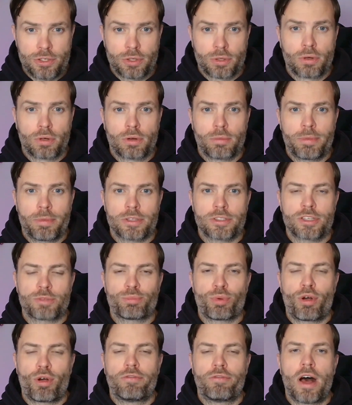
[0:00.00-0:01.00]
Google Business
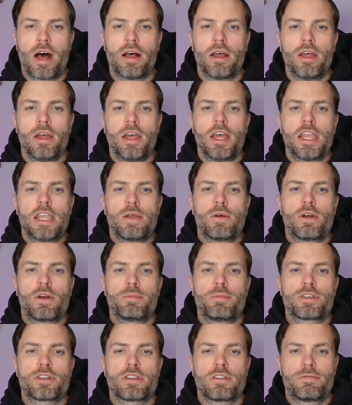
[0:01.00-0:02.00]
Profile. You want to
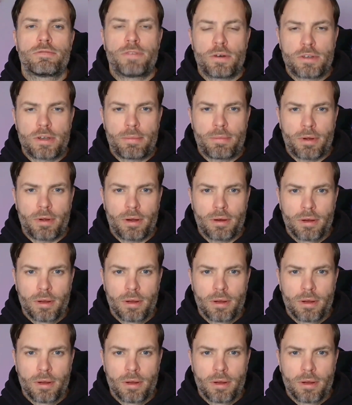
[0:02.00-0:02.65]
make sure the phone number